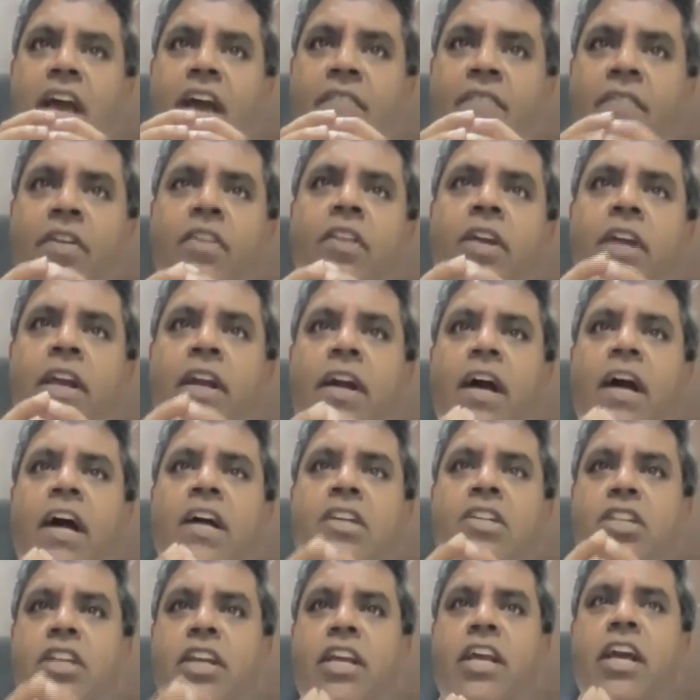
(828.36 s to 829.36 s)
Everything
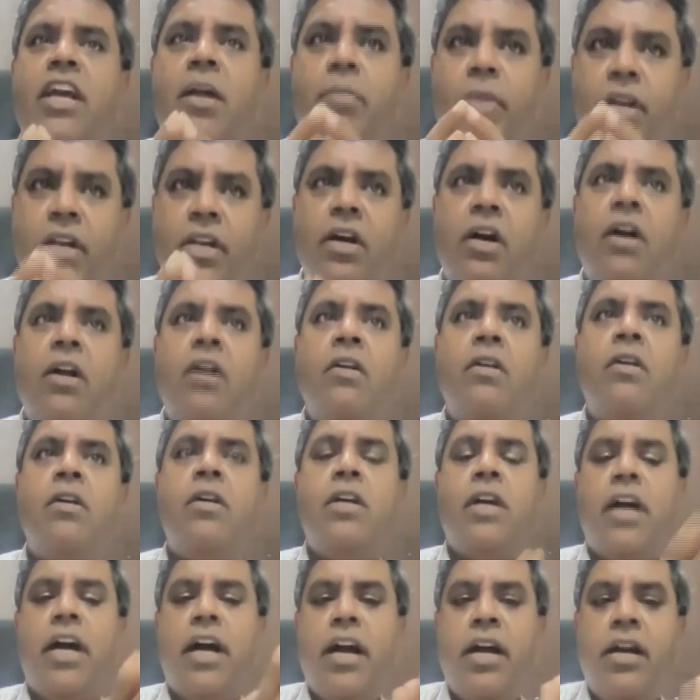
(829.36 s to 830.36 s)
actually can be done,
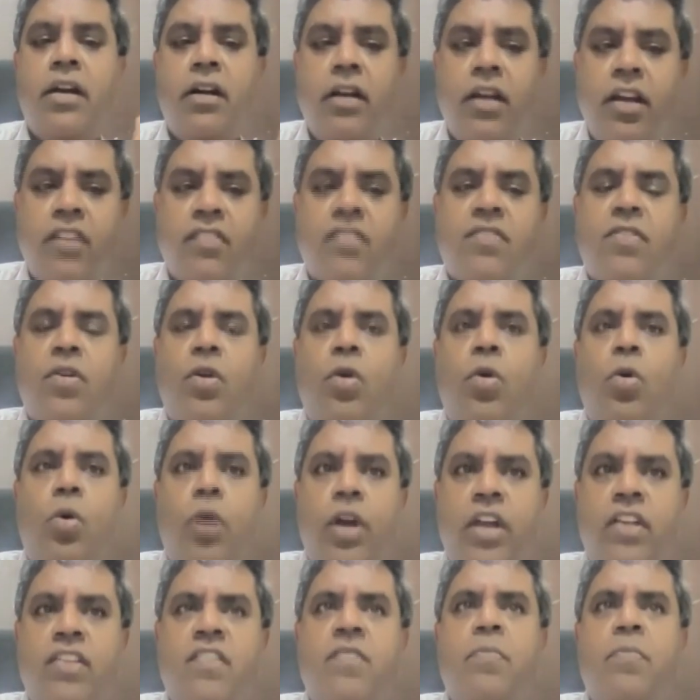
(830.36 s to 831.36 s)
and
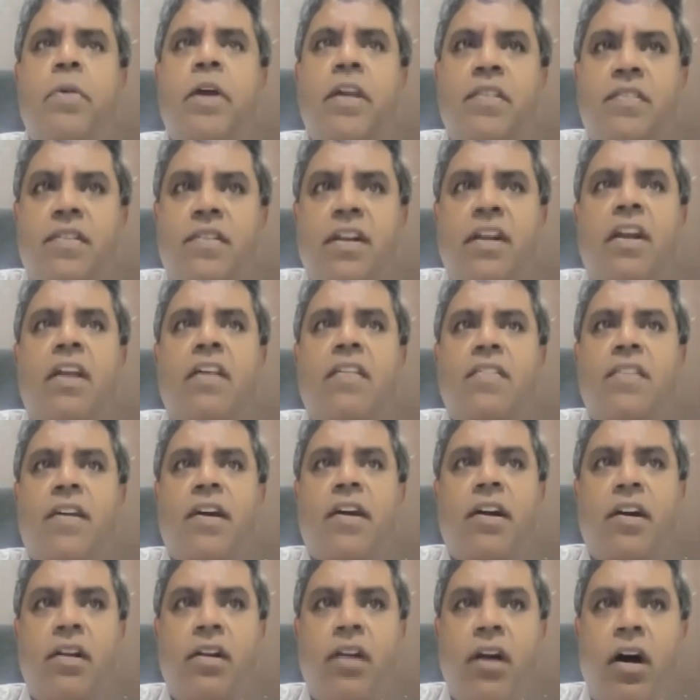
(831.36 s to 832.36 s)
ISRO, IN-SPACe, and
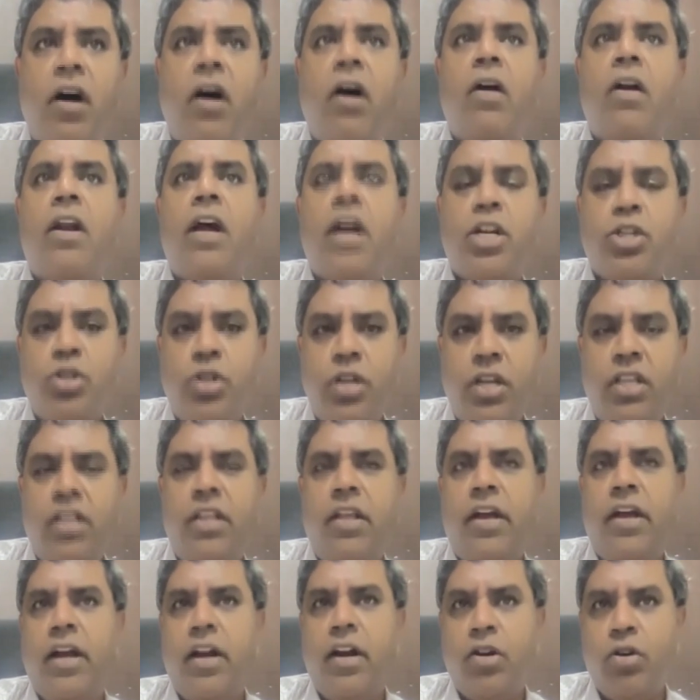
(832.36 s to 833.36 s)
NSIL are actually
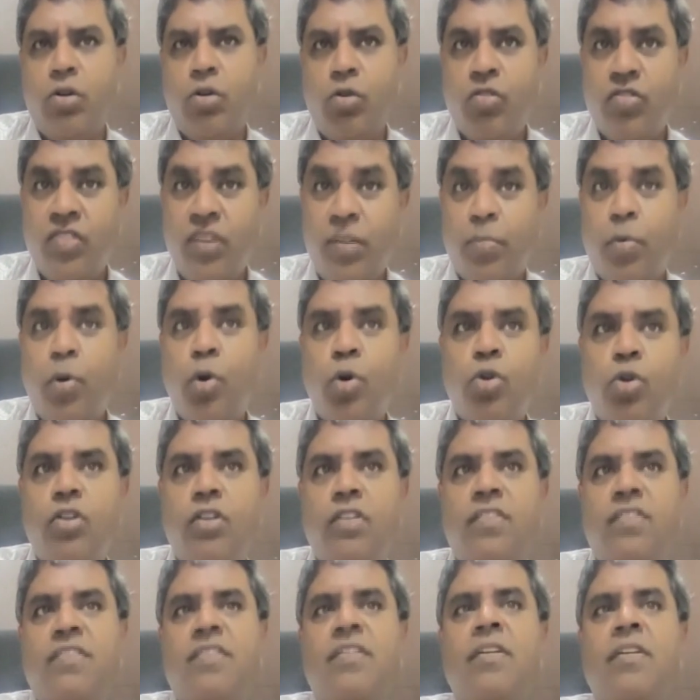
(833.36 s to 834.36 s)
there to support
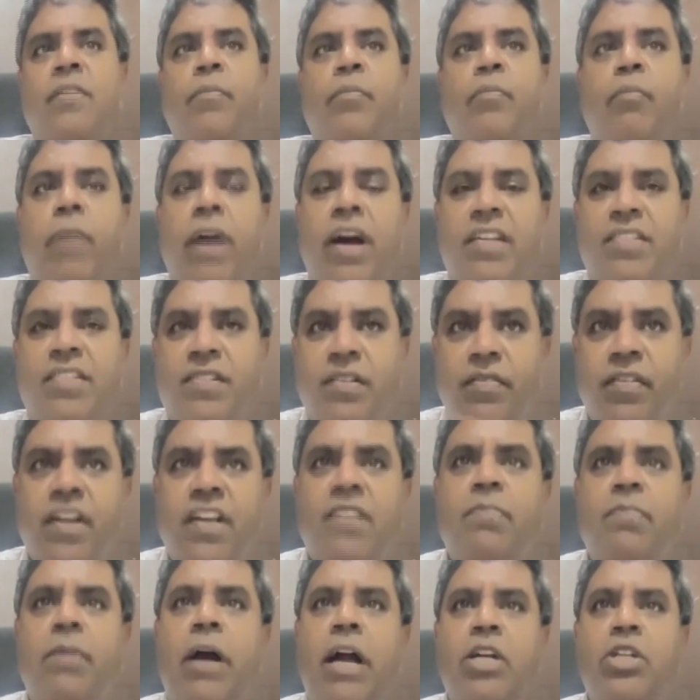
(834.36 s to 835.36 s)
this massive
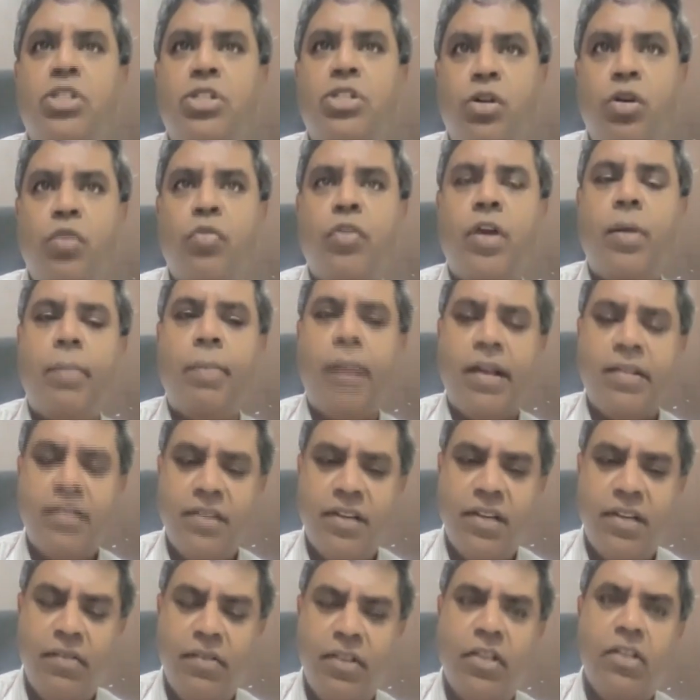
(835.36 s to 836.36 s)
expansion of
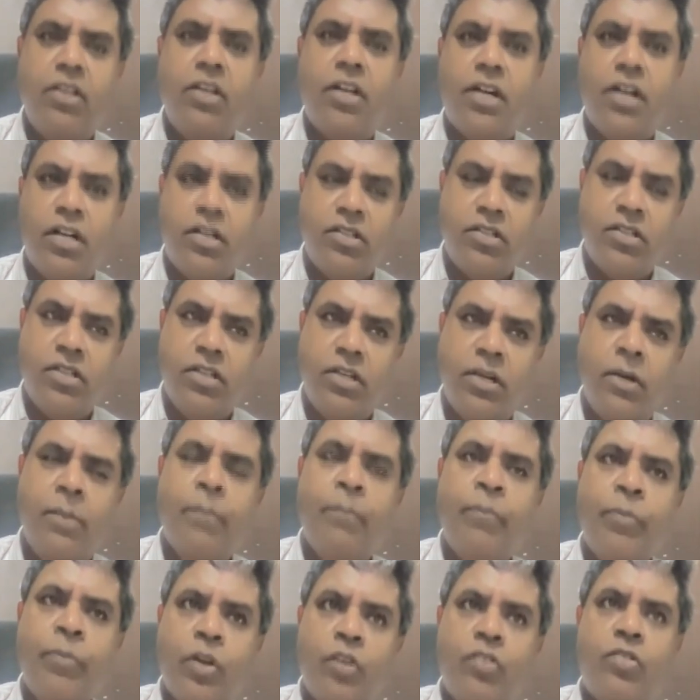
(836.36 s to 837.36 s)
capacity within the country.
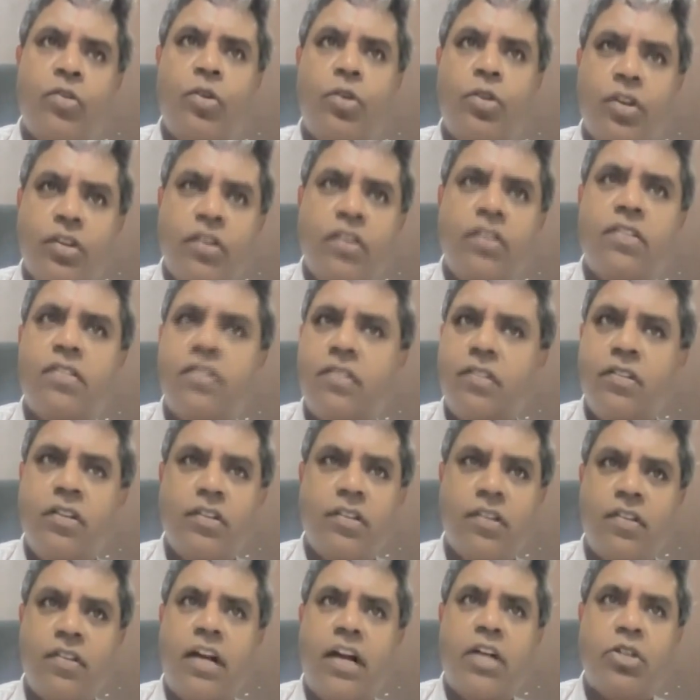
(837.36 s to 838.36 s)
Hmm. So this is
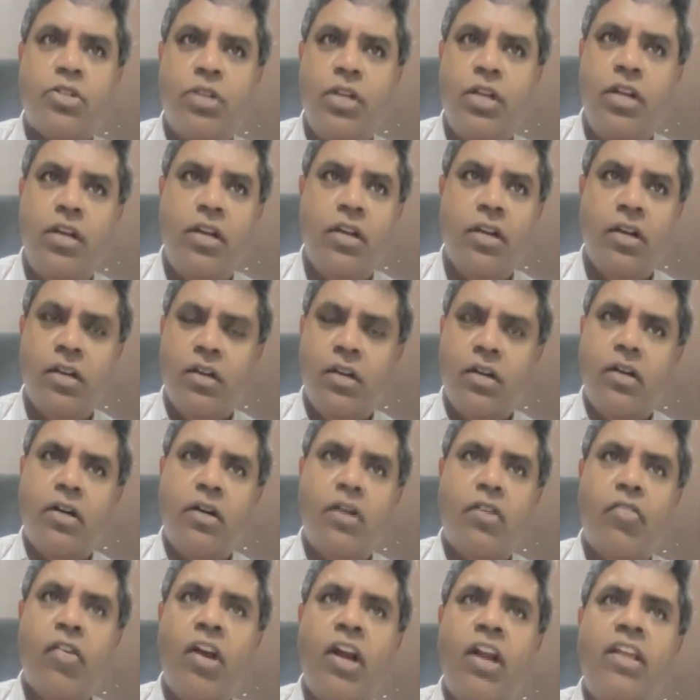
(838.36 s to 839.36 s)
this is actually
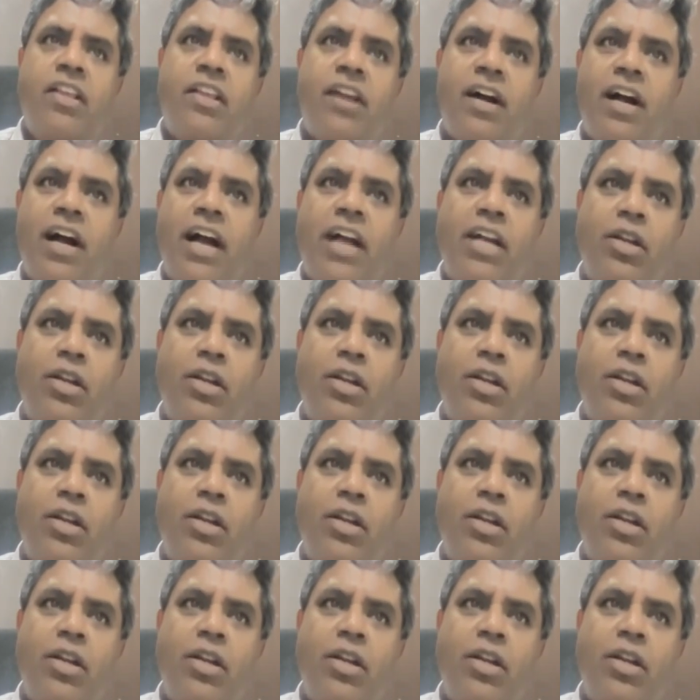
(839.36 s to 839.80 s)
uh, really the